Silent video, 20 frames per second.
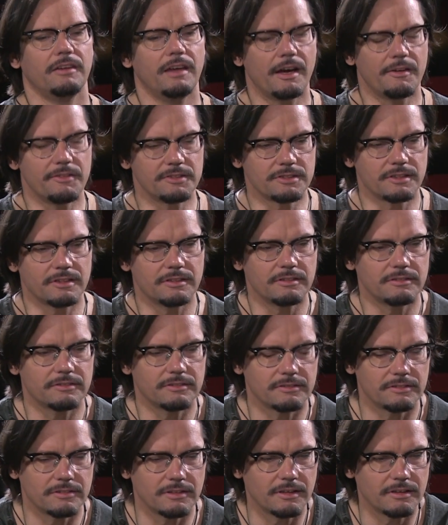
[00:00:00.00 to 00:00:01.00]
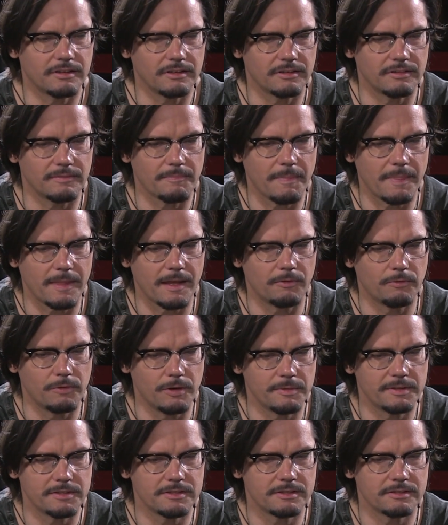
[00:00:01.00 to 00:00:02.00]
Yeah, I was on a, uh, a
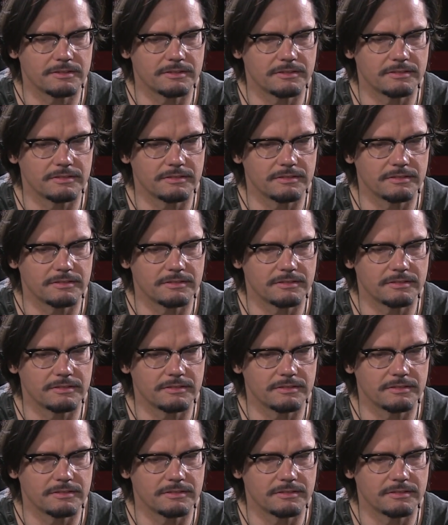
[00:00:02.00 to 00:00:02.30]
women's